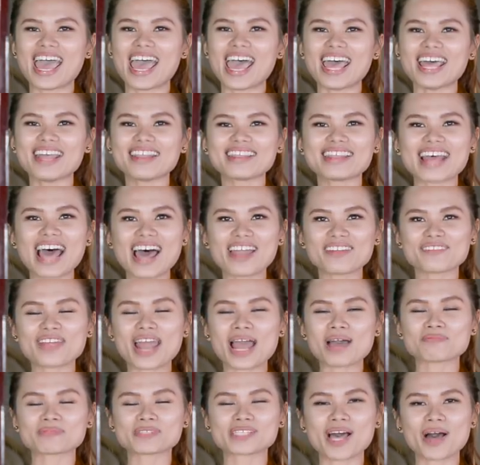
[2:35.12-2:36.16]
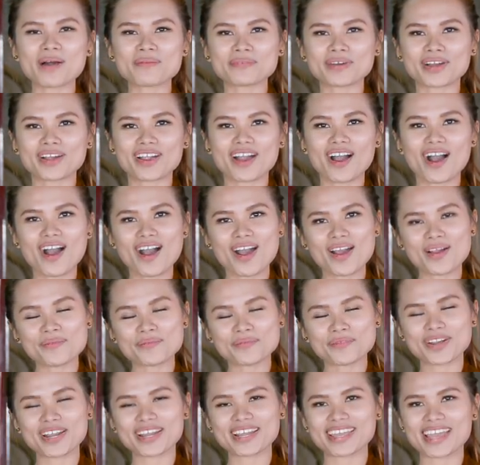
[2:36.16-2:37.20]
And that wraps up our
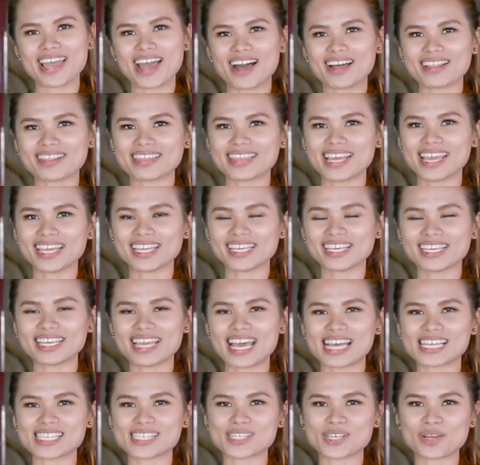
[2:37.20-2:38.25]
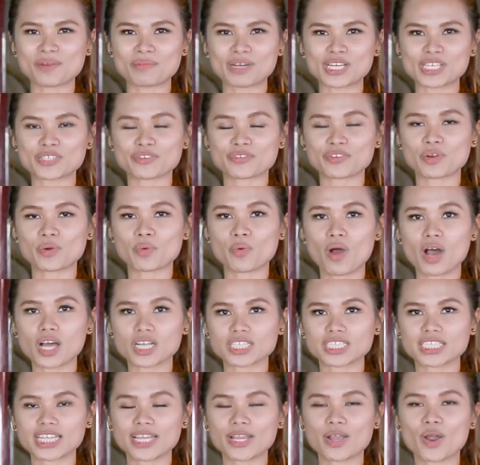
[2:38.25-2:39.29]
arm workout. Thank you guys so much for
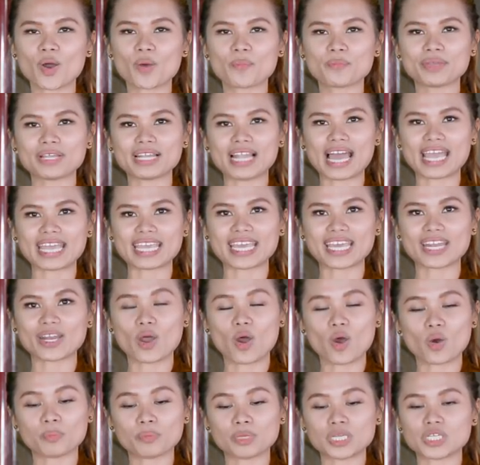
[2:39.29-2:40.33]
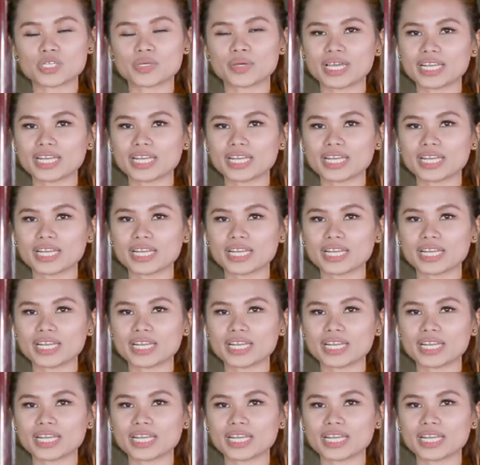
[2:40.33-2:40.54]
watching. Hope you like it. Hope you do